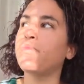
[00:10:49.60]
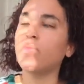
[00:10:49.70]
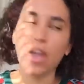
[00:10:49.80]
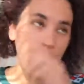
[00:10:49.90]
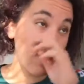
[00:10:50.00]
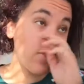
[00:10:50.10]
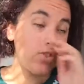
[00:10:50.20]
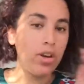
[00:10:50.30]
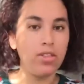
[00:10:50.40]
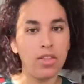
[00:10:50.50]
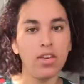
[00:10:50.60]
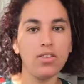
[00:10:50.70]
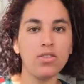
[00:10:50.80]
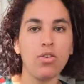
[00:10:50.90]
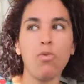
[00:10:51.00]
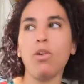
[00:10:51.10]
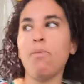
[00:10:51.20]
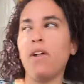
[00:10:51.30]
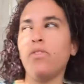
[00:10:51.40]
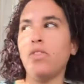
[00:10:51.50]
have you ever tried this? Or what
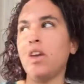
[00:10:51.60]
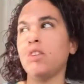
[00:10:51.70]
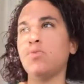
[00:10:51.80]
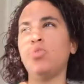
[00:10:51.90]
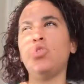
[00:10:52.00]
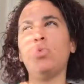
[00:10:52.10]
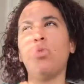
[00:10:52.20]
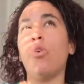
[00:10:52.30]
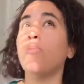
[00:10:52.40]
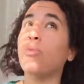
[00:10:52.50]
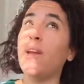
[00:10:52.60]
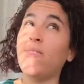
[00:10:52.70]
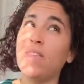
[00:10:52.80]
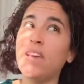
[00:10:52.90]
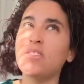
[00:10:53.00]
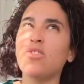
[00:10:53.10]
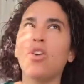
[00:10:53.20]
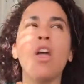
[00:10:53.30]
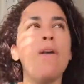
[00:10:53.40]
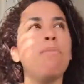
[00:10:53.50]
about this? Would you incorporate this? Or
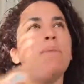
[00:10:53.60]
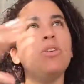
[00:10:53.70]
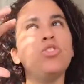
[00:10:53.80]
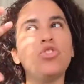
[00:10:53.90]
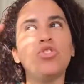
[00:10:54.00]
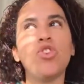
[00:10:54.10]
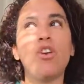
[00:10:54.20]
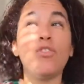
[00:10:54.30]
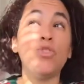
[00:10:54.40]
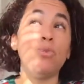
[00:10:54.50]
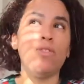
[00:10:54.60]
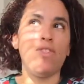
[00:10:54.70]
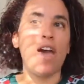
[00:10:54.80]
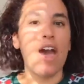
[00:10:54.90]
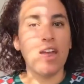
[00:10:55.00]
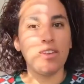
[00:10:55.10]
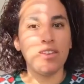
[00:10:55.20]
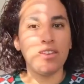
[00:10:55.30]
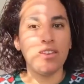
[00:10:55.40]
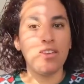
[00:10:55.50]
maybe you should start off doing that.
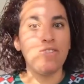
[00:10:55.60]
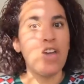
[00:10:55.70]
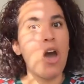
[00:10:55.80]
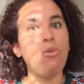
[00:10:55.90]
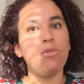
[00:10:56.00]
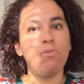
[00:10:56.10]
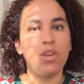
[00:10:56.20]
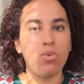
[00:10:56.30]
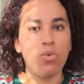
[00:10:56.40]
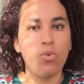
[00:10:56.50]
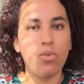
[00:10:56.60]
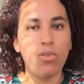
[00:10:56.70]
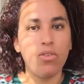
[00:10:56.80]
That would be cool.